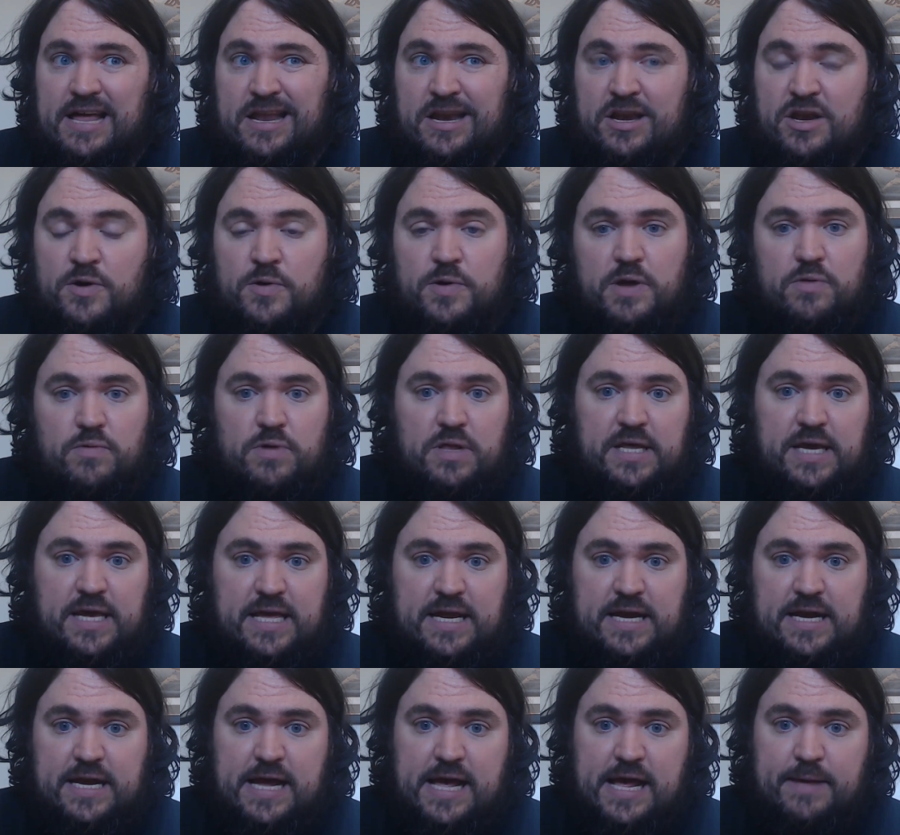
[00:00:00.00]
Don't really get
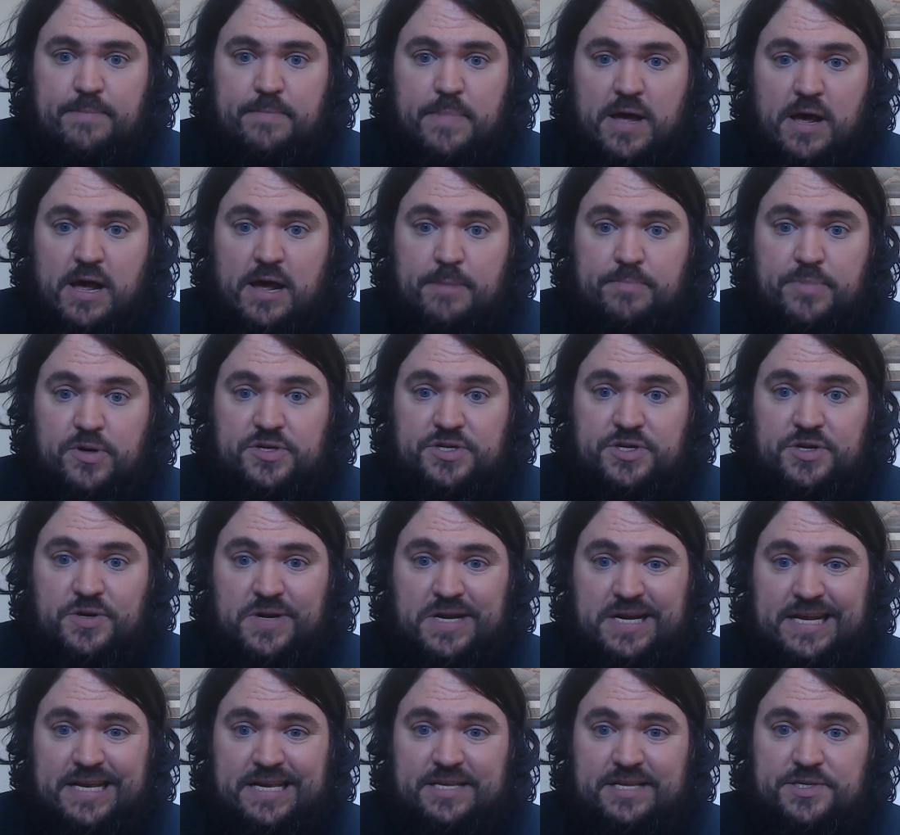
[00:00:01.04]
an
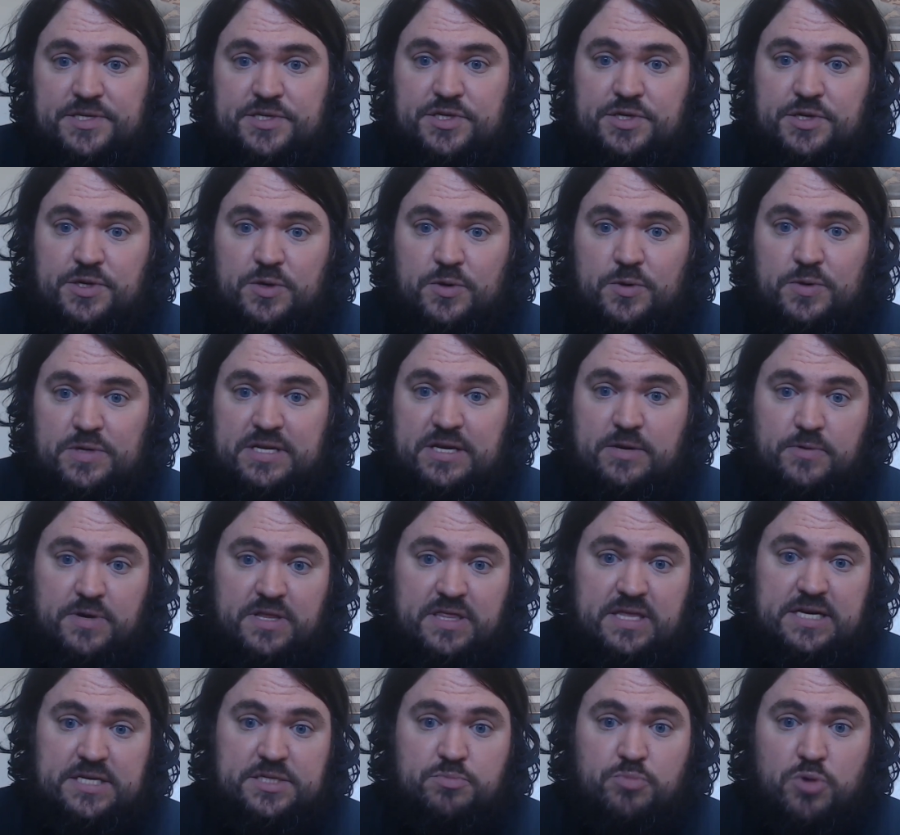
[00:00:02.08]
opportunity to deal with
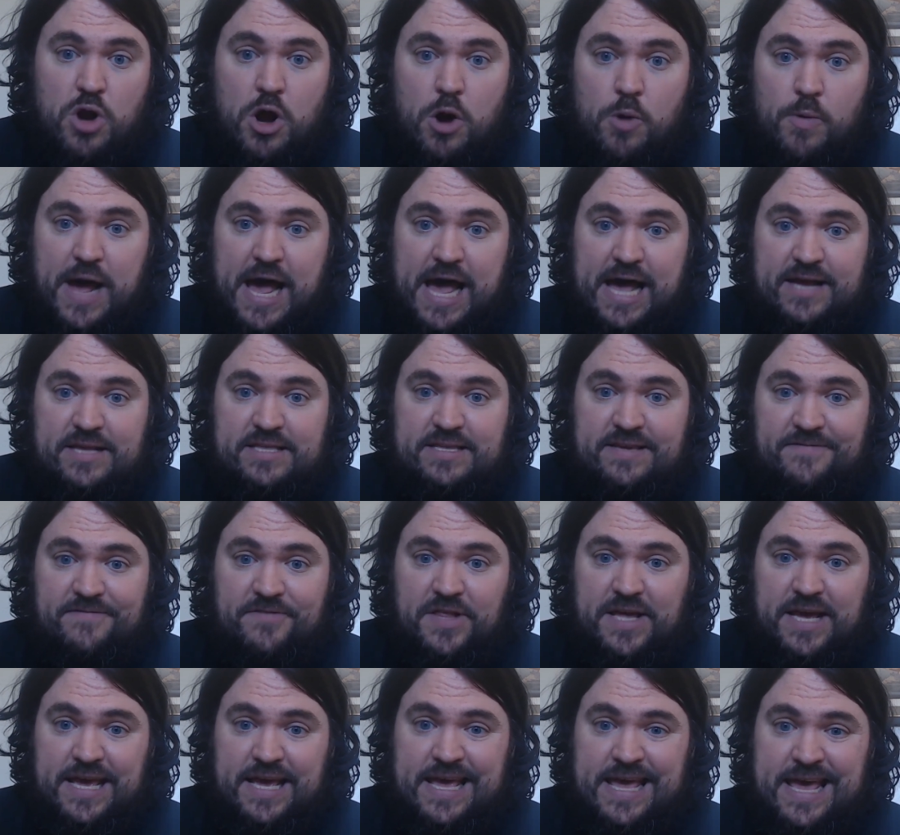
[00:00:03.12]
things
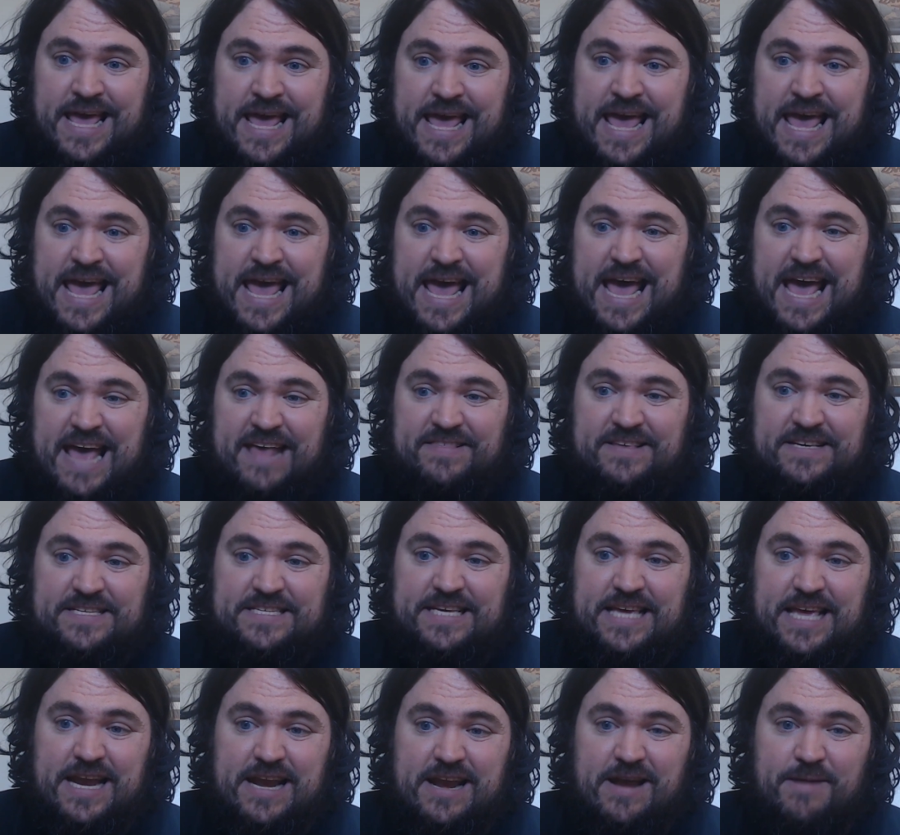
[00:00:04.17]
proactively, and this
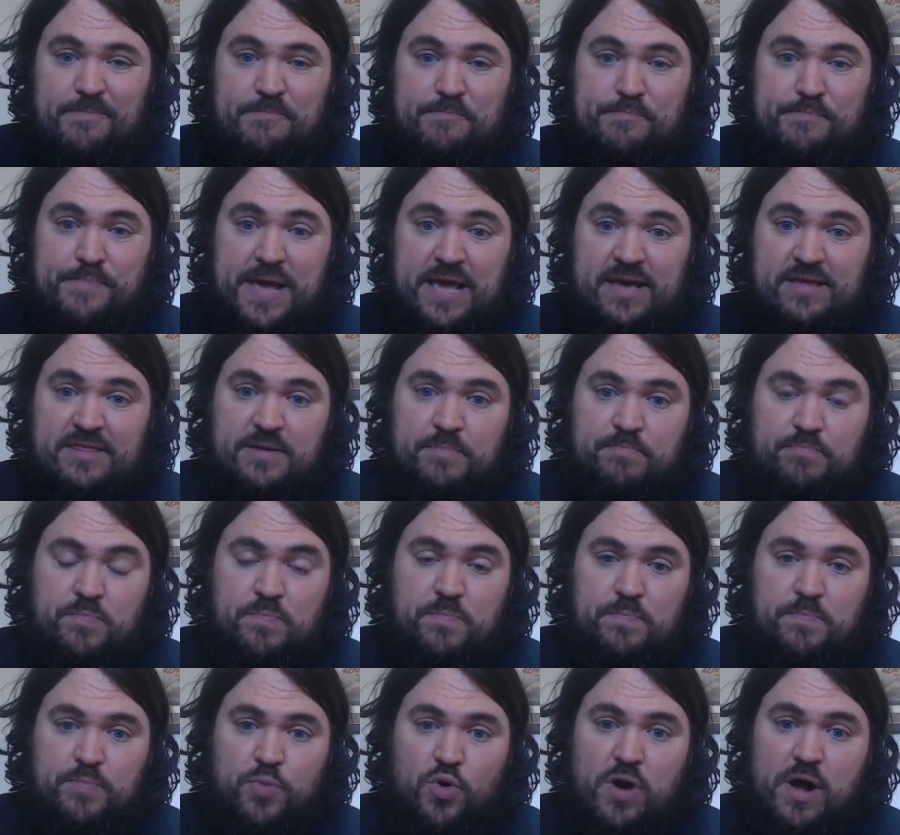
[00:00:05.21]
can make the
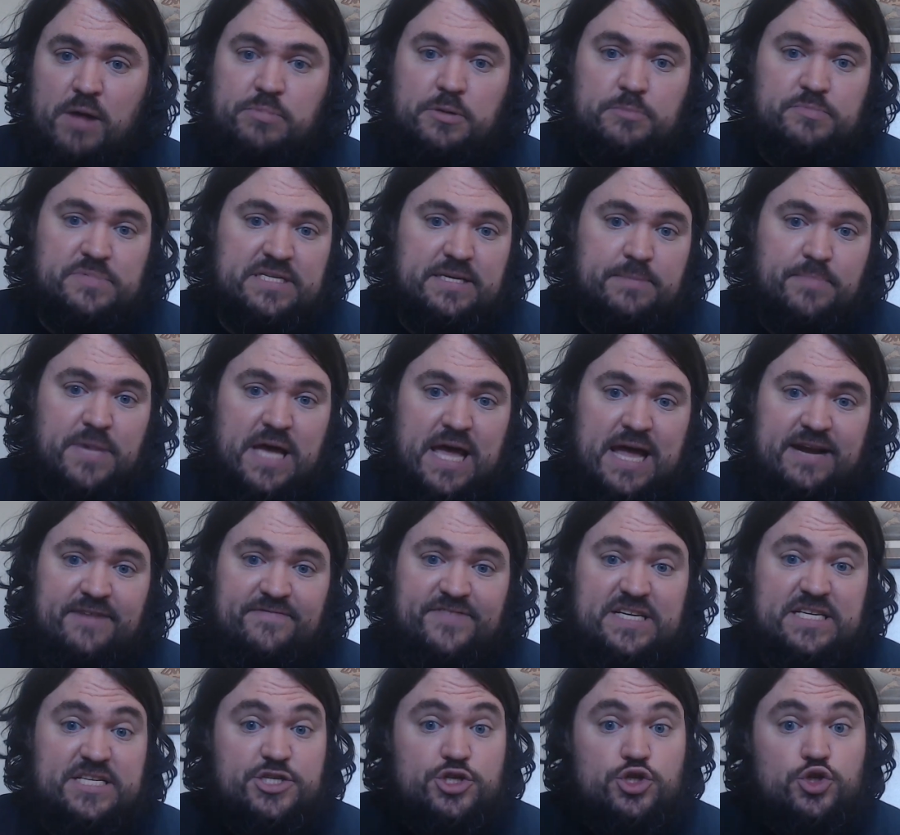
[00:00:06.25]
problem seem kind of
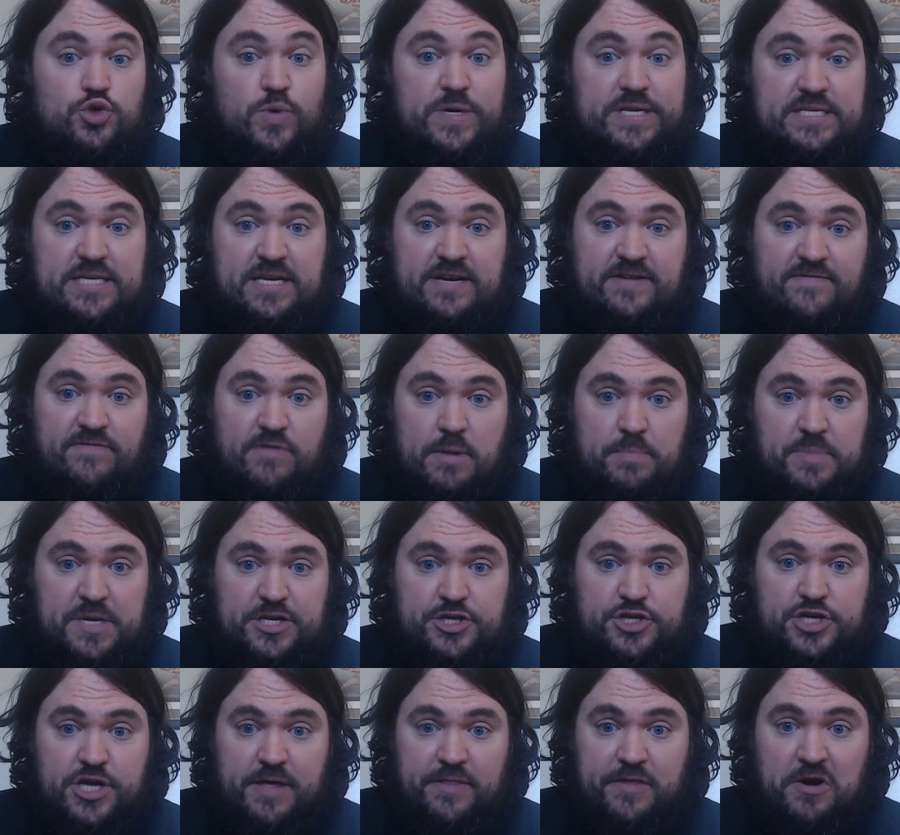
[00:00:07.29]
disjointed from
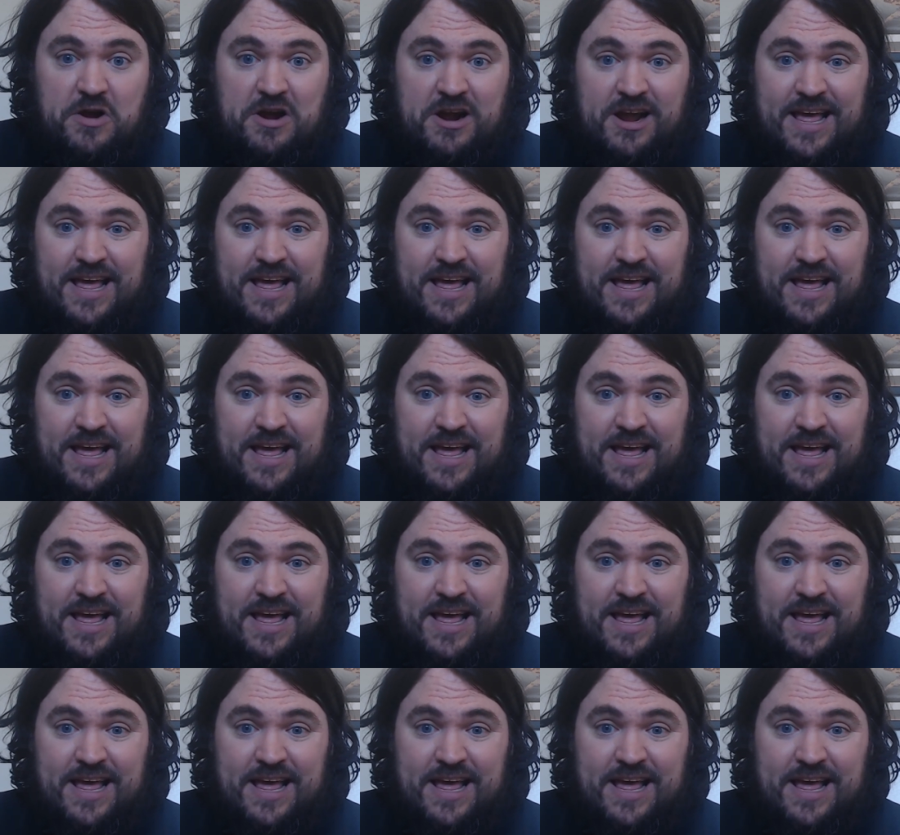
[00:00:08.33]
each other.